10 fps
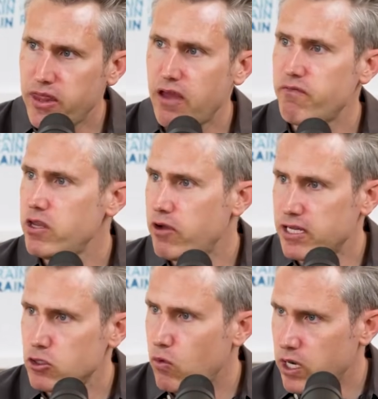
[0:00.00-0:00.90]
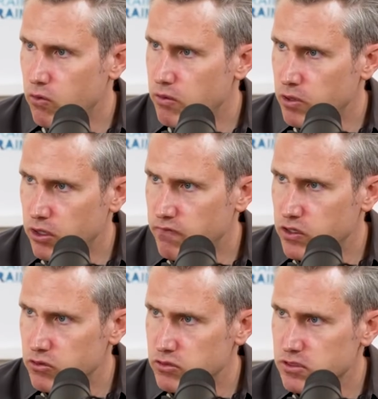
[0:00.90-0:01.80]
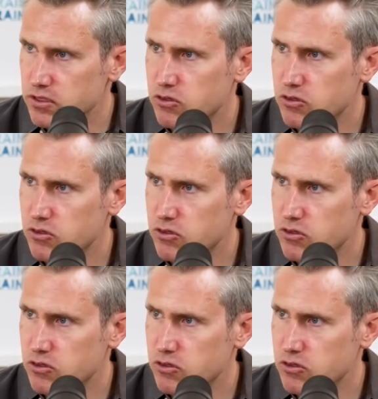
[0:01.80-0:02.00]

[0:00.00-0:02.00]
And that video got 21 million views.